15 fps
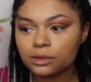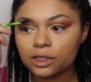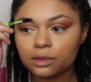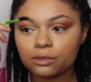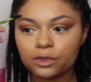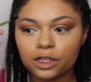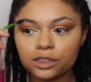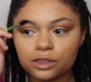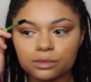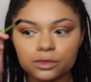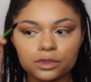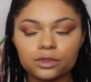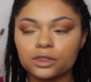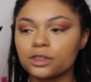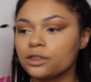I'm going to brush them
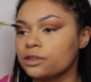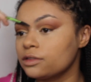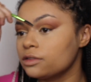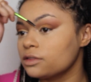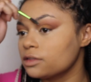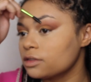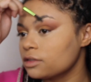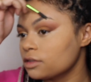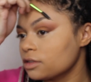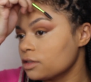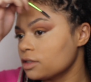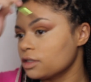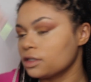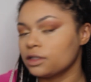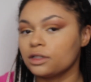through.
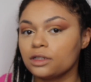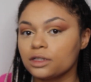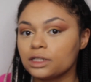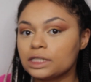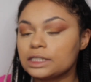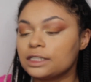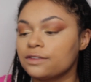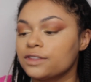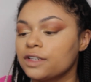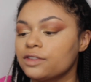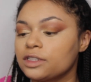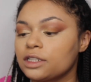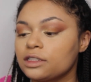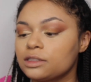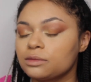I've never
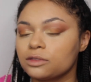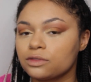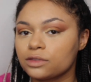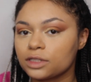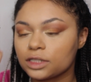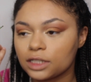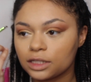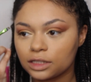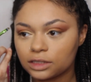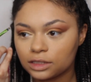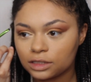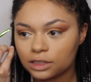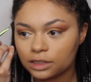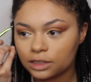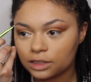done this before. Like, this
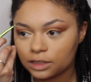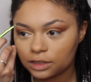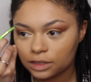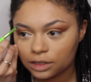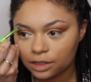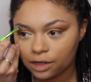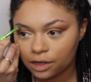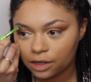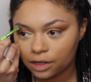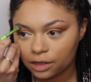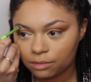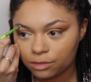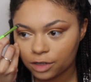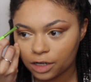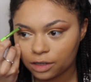is clearly not a
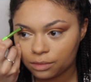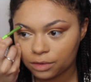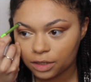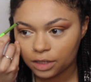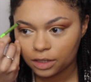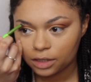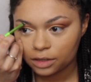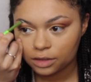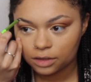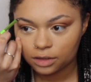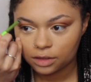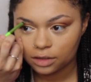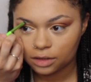brow product.